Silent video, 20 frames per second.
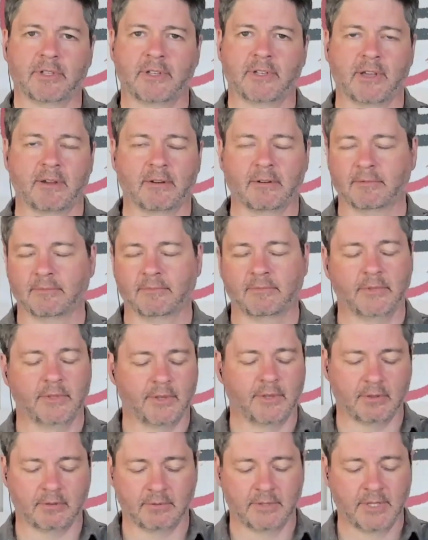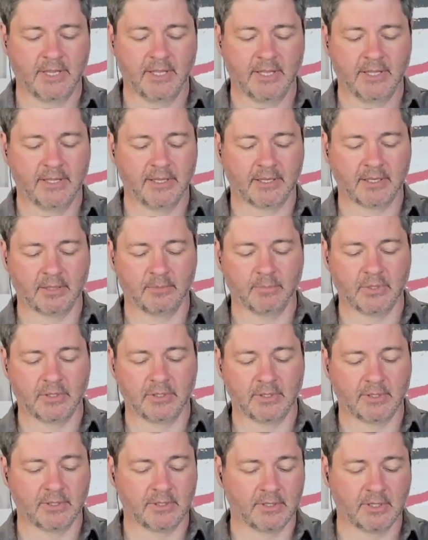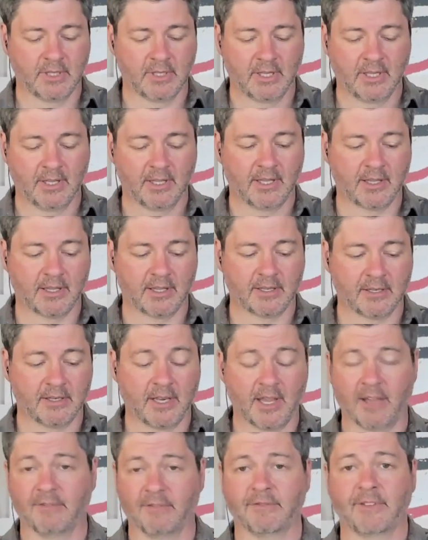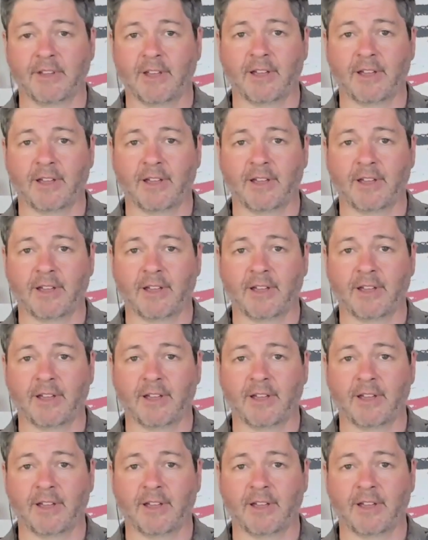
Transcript: Now, yeah. you know, it can be uh, not.